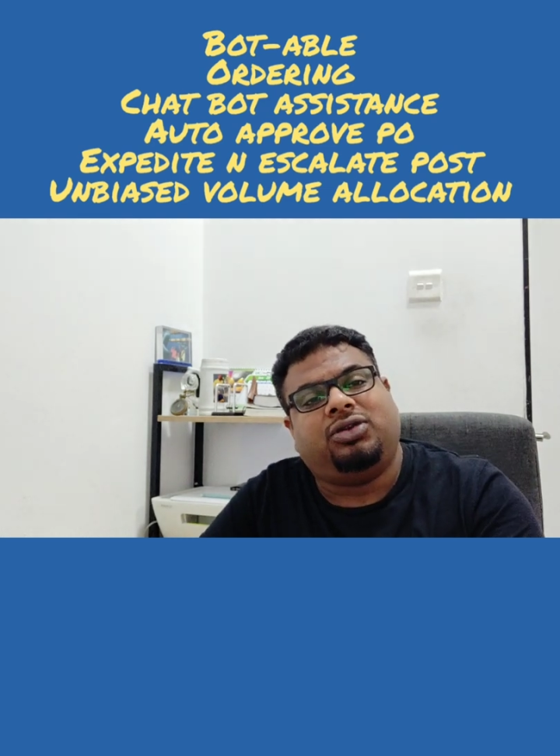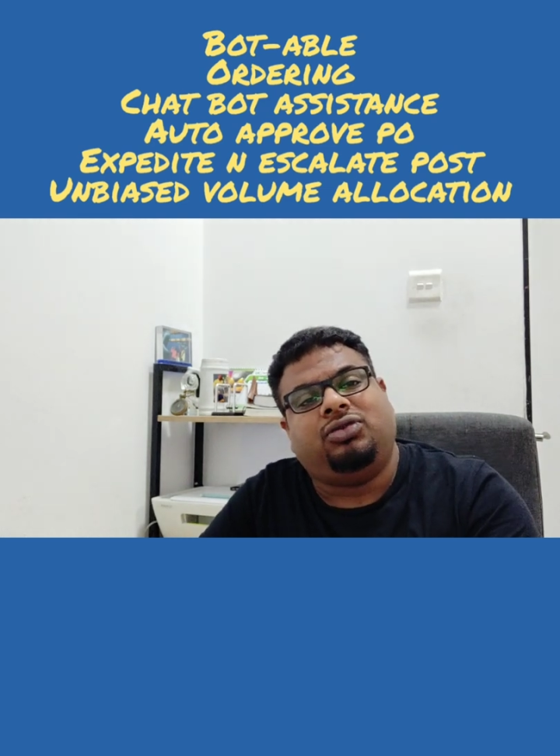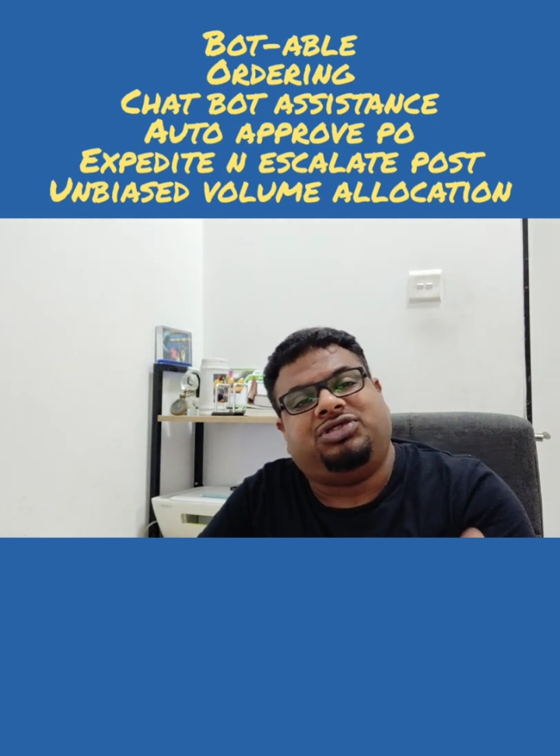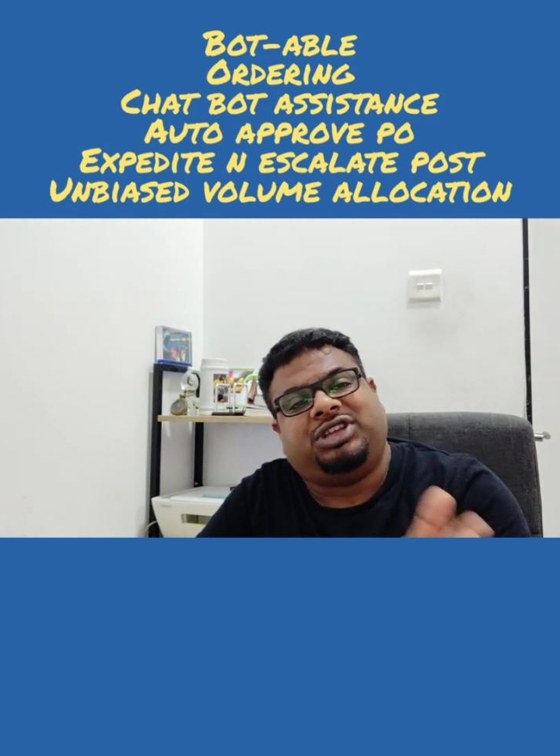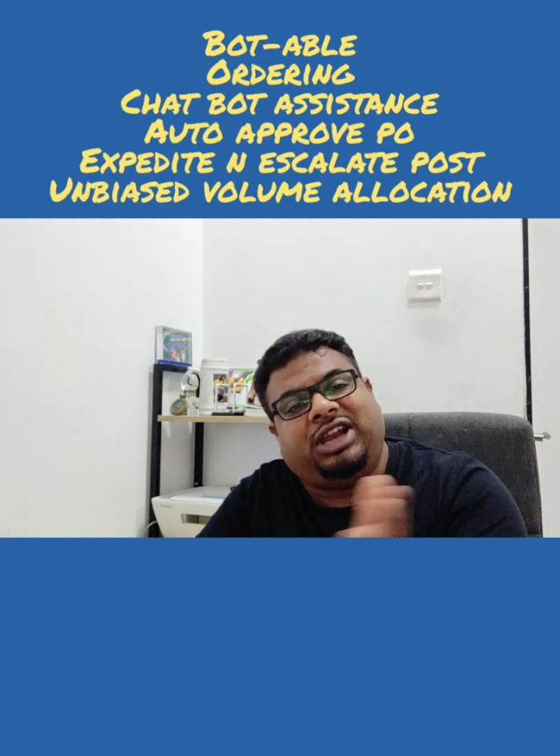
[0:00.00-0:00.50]

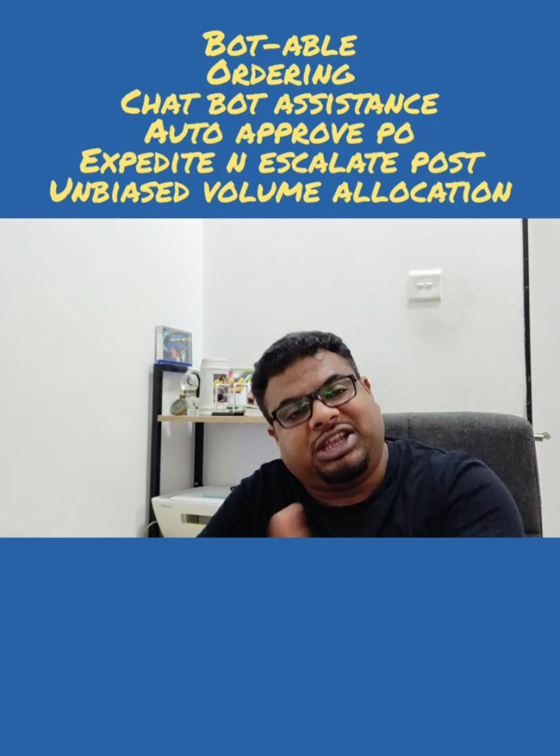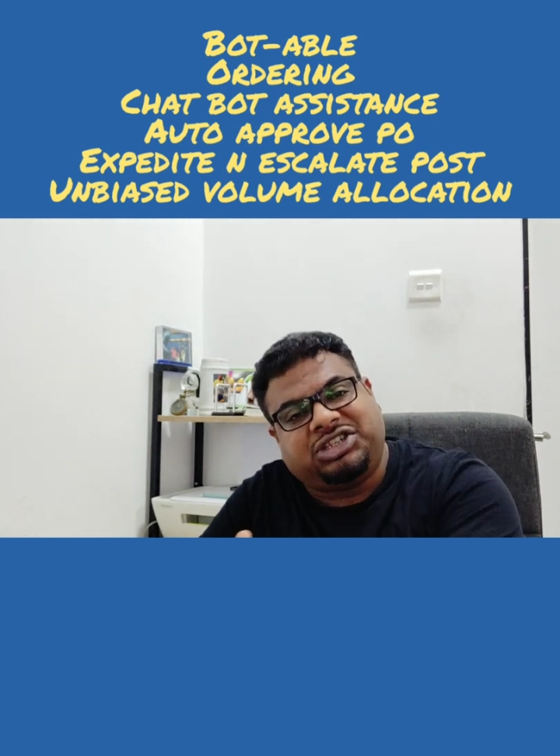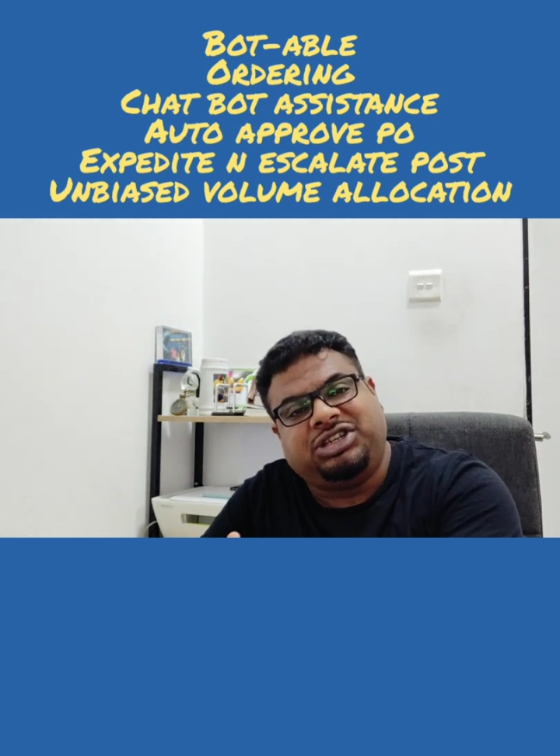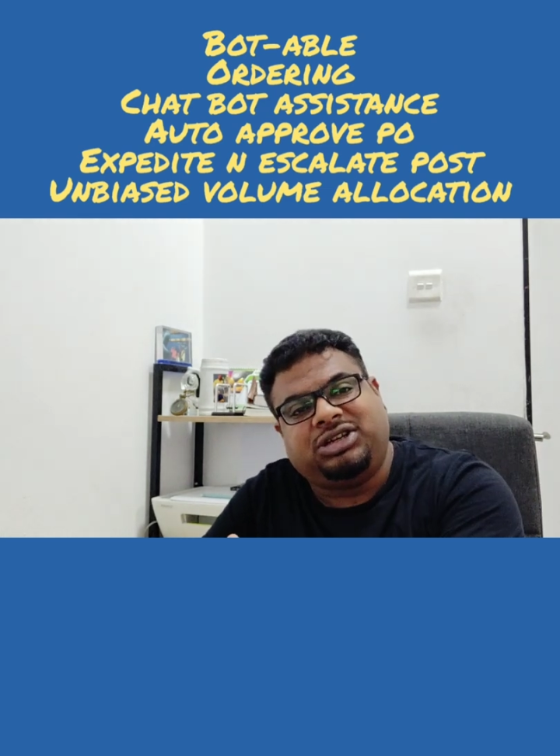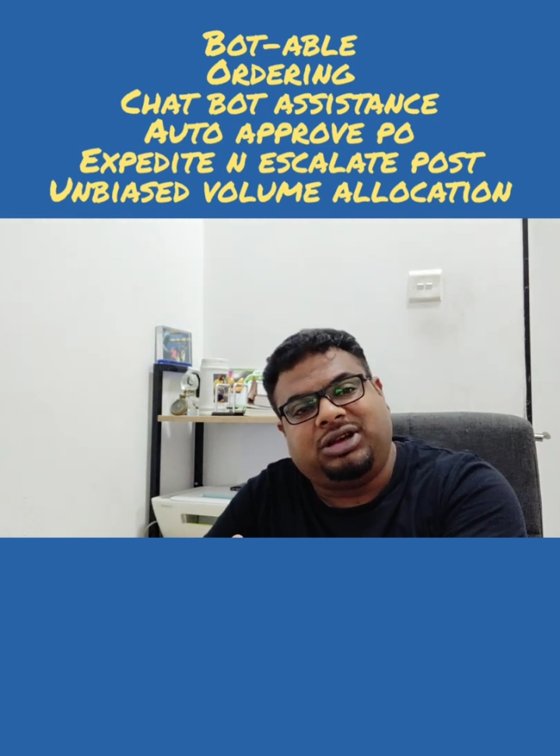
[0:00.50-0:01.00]
to
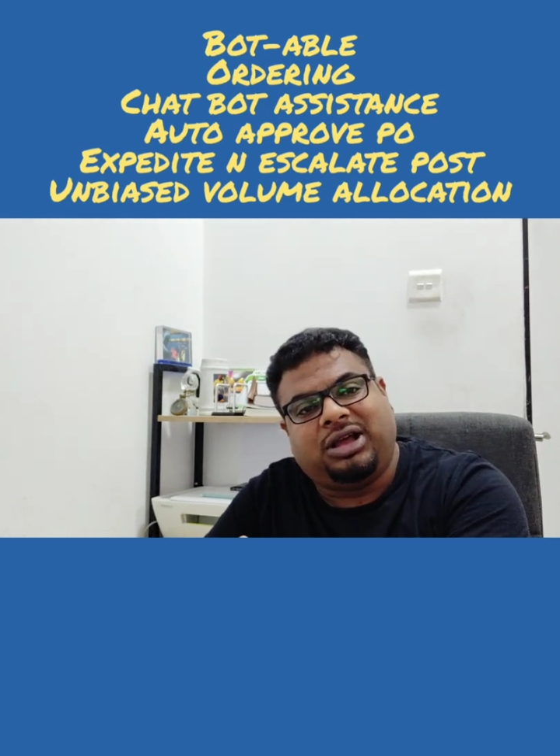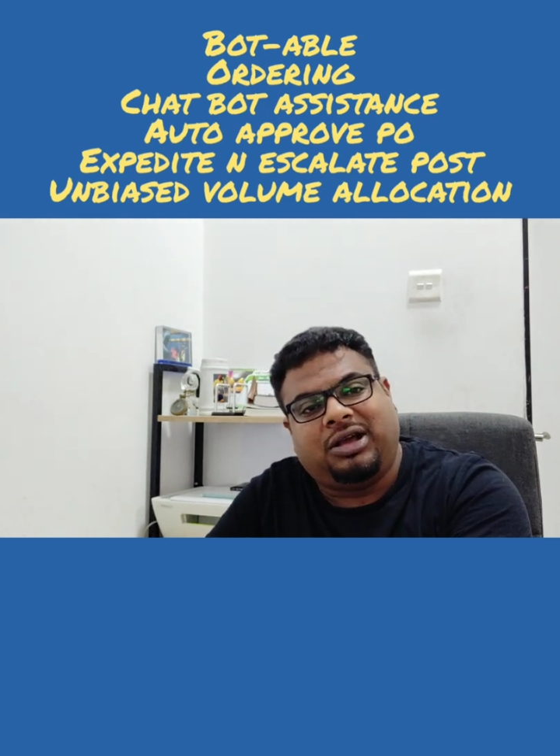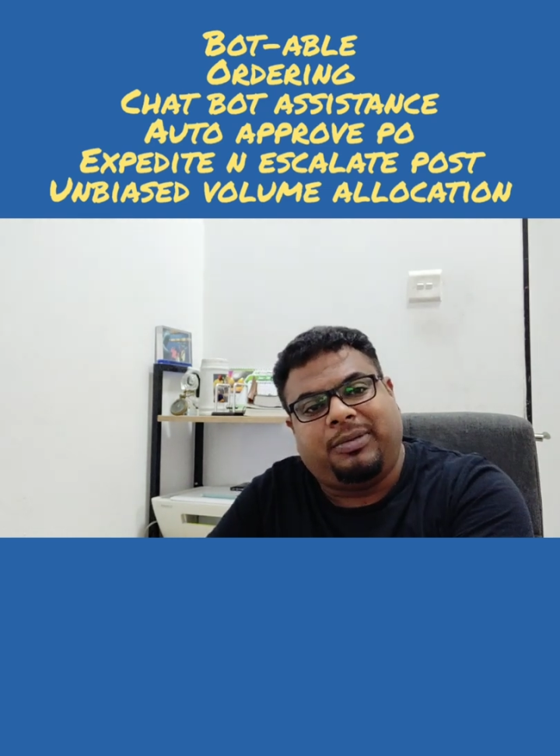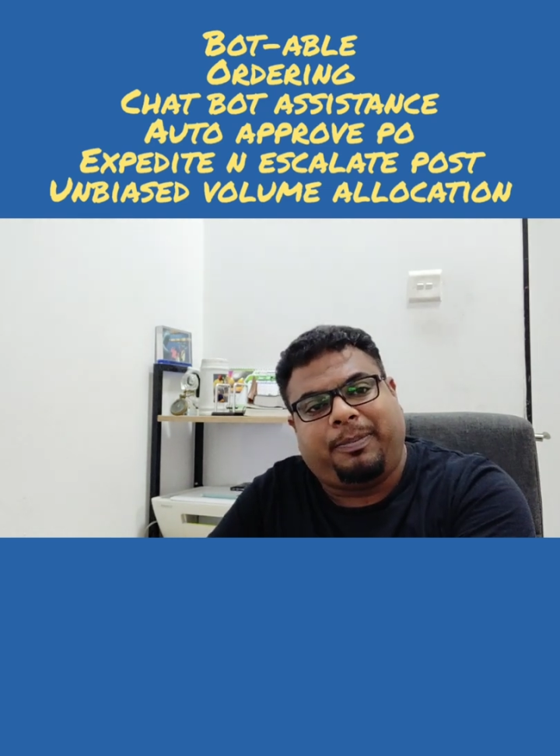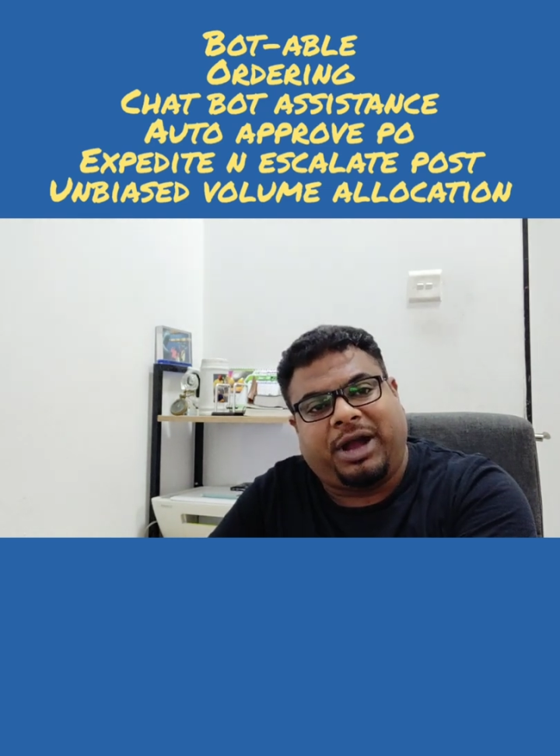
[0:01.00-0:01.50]
selection
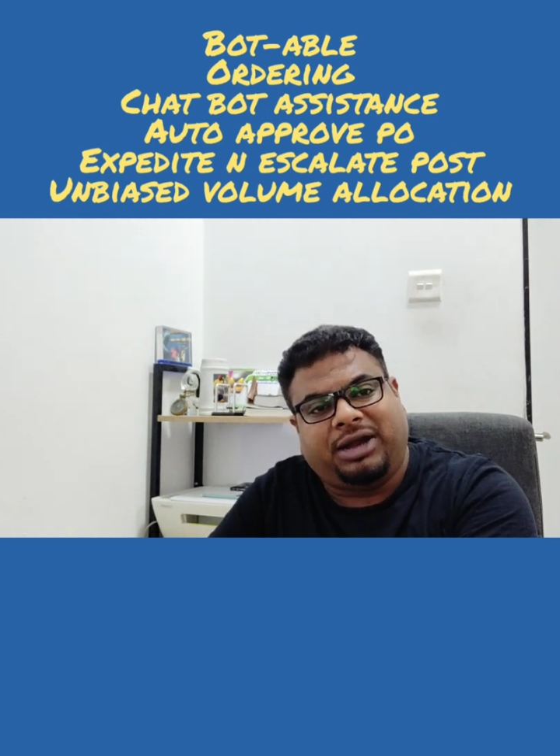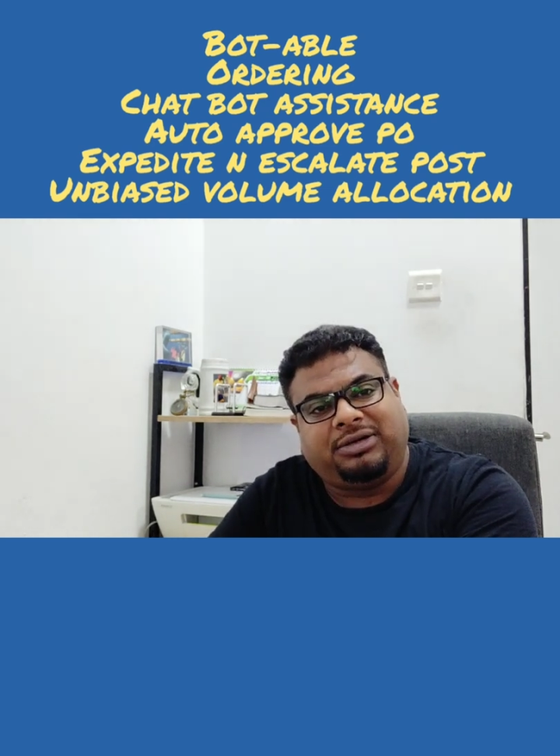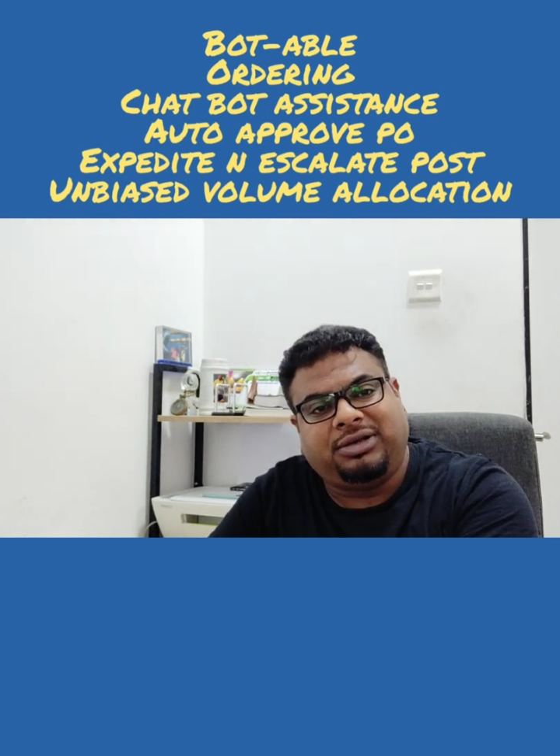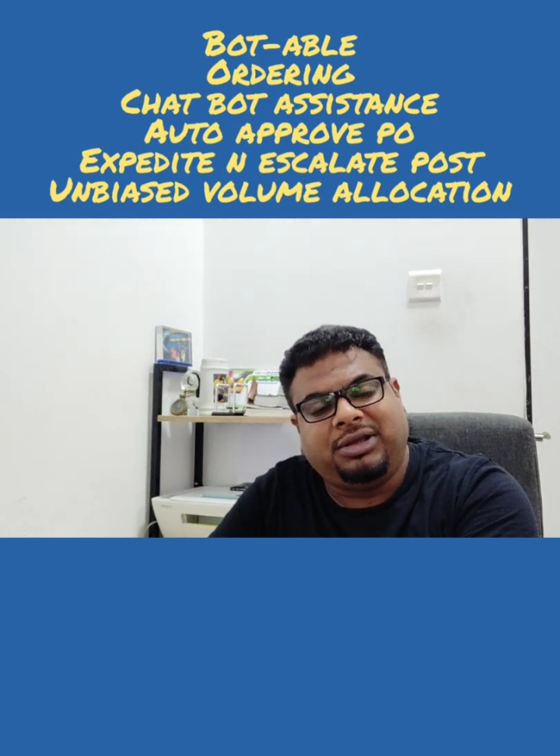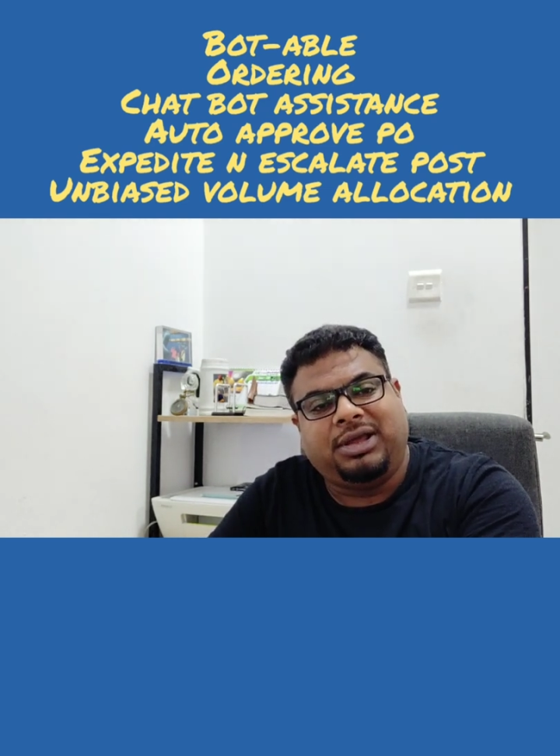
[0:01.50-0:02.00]
part.